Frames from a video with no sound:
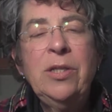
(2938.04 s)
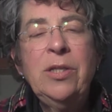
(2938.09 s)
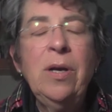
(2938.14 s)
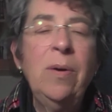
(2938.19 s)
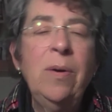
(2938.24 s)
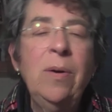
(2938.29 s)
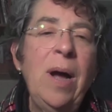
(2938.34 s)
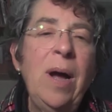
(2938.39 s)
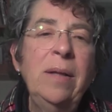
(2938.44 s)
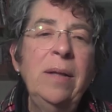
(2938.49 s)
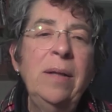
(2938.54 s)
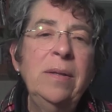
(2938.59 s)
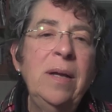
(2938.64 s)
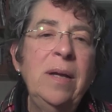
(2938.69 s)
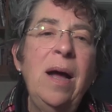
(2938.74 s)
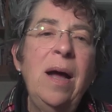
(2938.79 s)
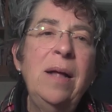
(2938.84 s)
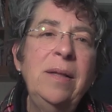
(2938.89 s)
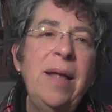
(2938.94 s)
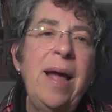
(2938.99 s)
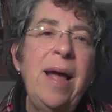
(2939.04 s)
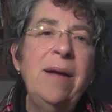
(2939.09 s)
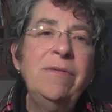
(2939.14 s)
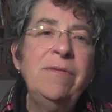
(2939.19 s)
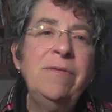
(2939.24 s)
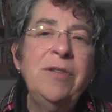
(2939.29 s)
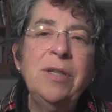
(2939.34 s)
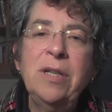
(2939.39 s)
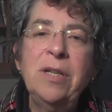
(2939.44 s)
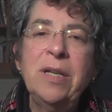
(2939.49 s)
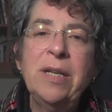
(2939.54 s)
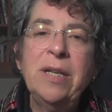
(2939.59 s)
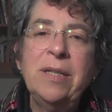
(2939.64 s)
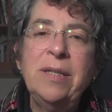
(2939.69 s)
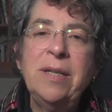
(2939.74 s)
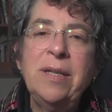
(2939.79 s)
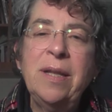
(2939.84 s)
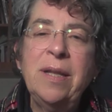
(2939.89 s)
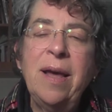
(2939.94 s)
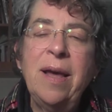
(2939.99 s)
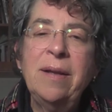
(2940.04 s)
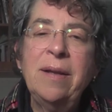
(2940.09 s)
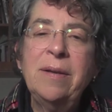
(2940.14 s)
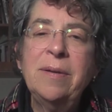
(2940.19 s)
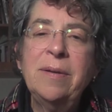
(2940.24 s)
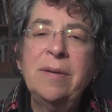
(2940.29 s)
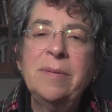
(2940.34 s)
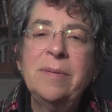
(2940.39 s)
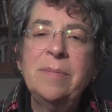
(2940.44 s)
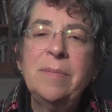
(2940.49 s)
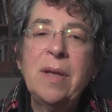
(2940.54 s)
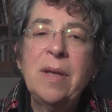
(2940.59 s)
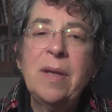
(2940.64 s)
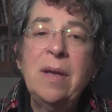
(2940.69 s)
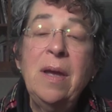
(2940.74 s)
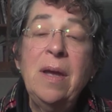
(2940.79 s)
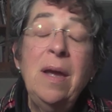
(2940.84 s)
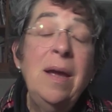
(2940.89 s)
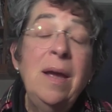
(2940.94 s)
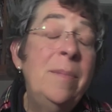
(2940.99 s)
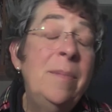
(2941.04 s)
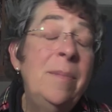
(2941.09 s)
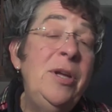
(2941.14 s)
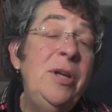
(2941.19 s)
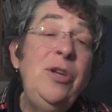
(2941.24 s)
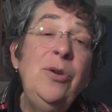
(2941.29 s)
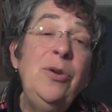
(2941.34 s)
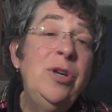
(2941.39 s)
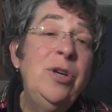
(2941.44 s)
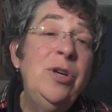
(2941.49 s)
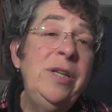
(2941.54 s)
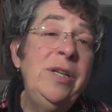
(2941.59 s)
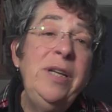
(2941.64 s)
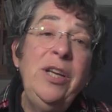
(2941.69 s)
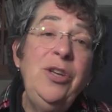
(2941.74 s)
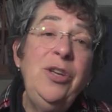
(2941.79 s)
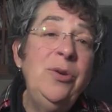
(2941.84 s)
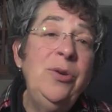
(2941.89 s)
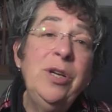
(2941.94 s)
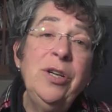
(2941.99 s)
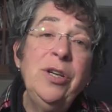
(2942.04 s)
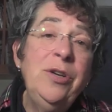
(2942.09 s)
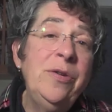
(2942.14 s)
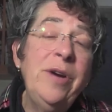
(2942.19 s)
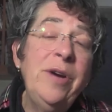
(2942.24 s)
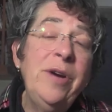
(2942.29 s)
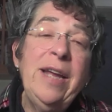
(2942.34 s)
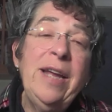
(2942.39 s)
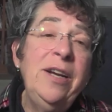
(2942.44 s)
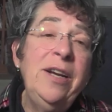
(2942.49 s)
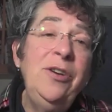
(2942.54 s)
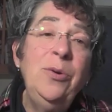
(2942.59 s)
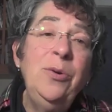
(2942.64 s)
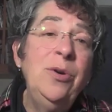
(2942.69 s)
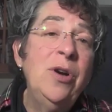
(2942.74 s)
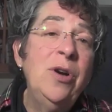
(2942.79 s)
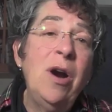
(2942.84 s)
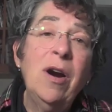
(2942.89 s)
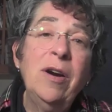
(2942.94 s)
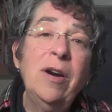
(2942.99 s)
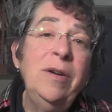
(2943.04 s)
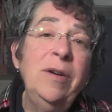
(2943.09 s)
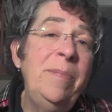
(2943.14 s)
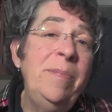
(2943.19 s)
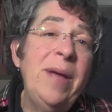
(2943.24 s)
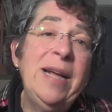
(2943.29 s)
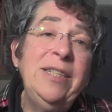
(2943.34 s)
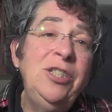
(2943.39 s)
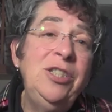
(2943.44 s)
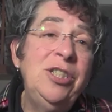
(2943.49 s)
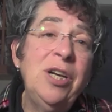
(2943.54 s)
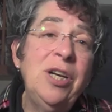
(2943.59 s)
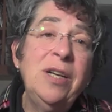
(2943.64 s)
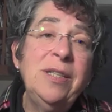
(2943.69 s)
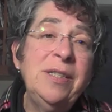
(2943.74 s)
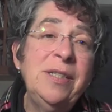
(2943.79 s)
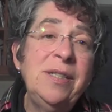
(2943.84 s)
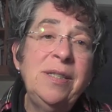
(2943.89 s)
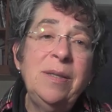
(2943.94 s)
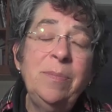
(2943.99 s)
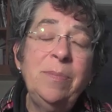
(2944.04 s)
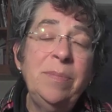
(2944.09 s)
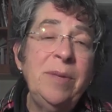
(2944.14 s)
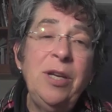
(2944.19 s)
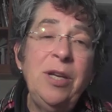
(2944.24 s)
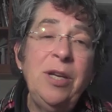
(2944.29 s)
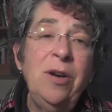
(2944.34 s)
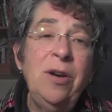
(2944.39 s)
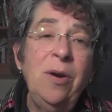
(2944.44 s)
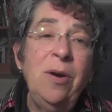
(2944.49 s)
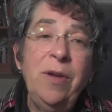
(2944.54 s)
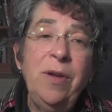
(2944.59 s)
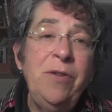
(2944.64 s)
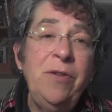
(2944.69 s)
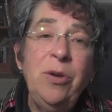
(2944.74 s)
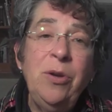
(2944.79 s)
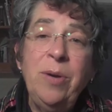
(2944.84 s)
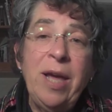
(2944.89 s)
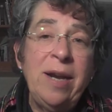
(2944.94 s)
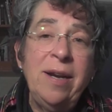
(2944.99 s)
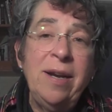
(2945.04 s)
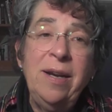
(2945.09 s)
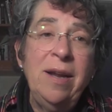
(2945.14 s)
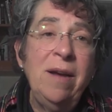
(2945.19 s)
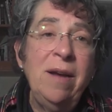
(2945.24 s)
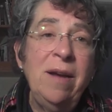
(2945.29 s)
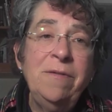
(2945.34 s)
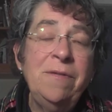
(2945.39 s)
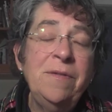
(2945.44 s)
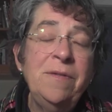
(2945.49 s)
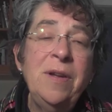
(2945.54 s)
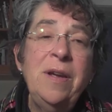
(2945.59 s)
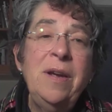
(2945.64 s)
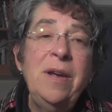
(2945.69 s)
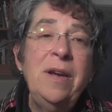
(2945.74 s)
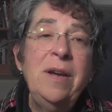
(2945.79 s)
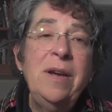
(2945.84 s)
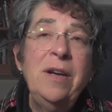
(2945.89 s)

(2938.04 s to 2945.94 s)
So I'll I'll have to look into that. But you and could Susan, you could create a new garden bed just, you know, if you get enough